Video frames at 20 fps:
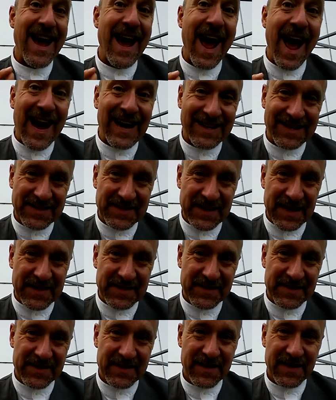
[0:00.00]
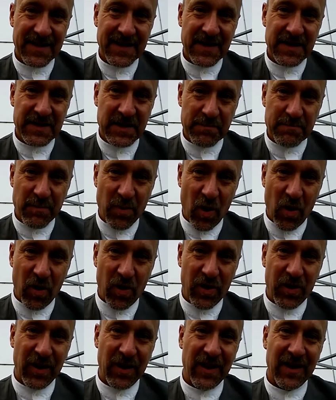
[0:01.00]
access to
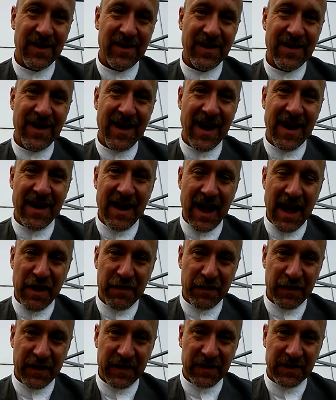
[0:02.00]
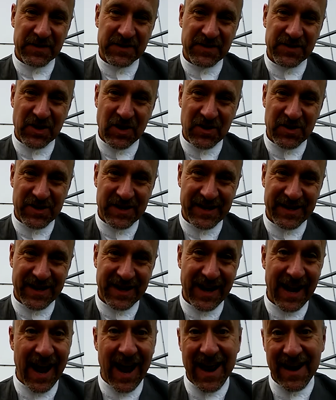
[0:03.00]
moral and ethical certainty
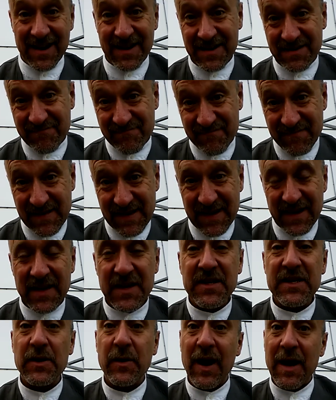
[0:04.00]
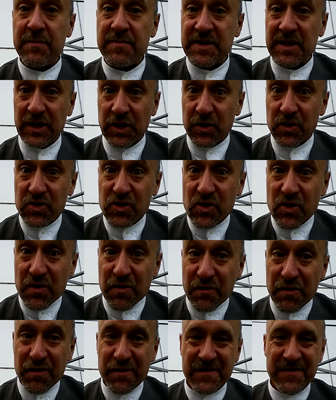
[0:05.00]
and to absolute
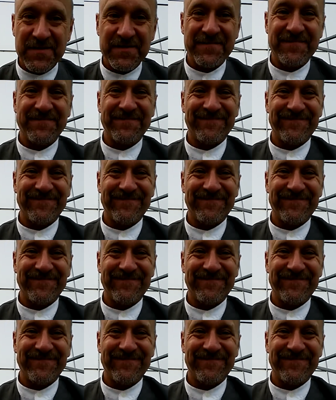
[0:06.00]
truth.